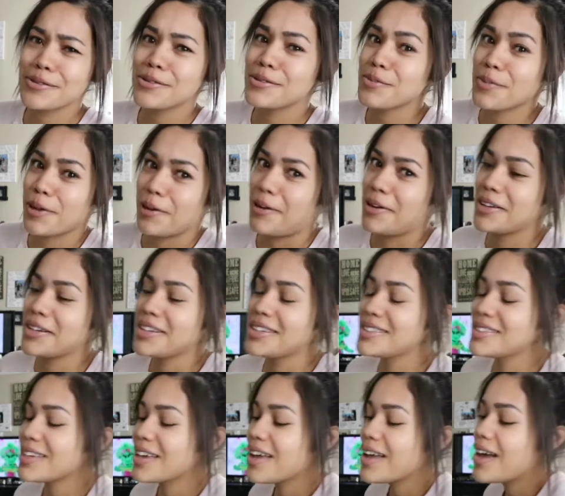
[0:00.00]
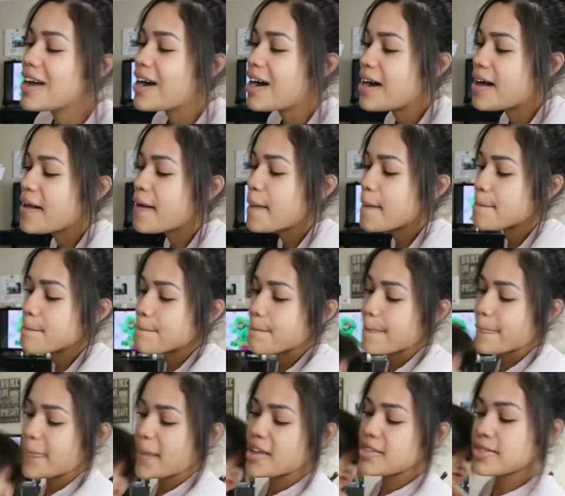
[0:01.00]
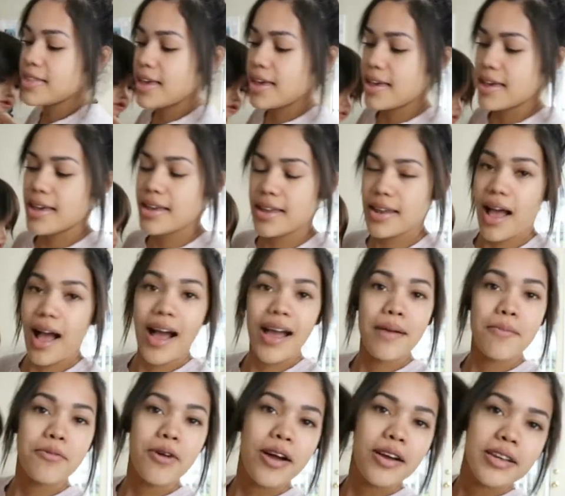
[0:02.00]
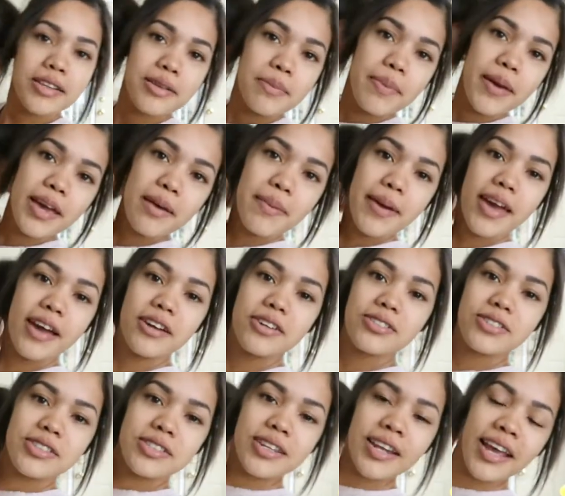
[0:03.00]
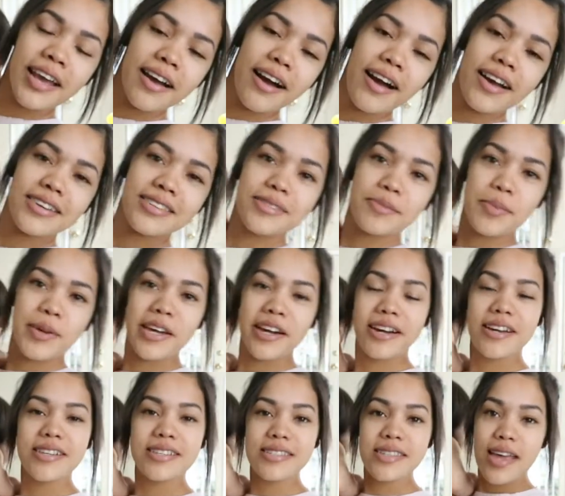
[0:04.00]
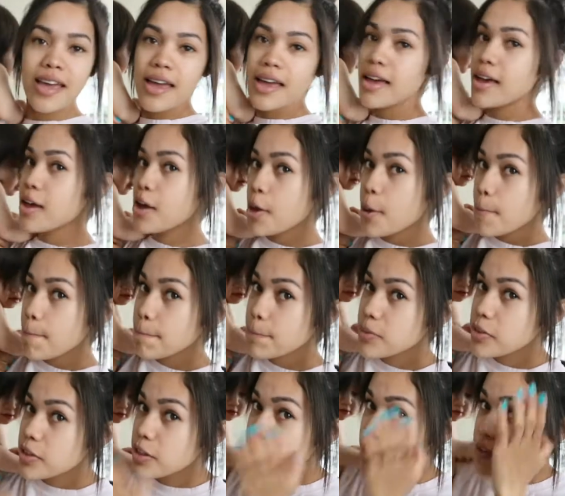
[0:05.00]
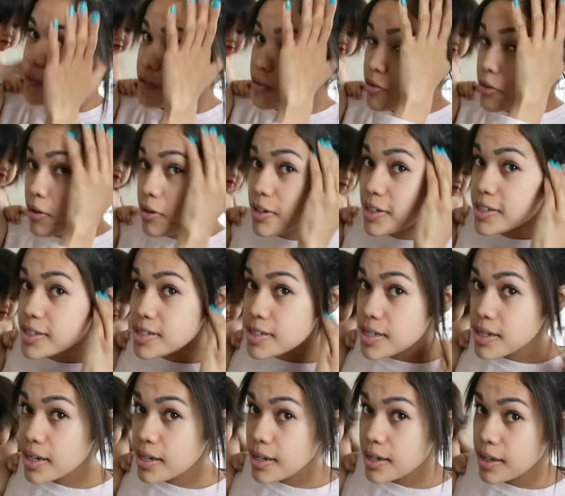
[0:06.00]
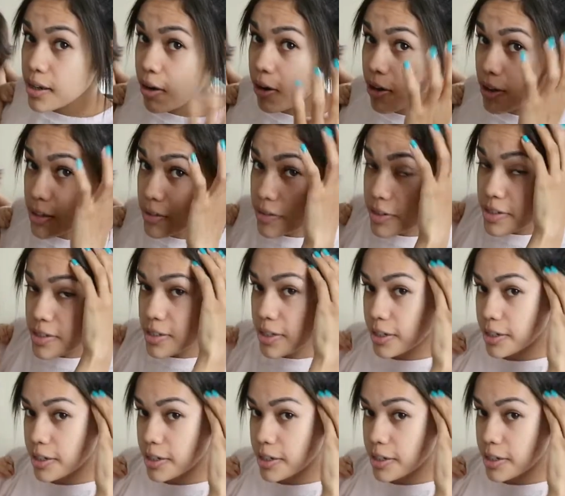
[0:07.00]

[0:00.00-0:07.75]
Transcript: to, to be honest. Um, and then I'm rocking the baby hairs today, guys, because if you notice all of this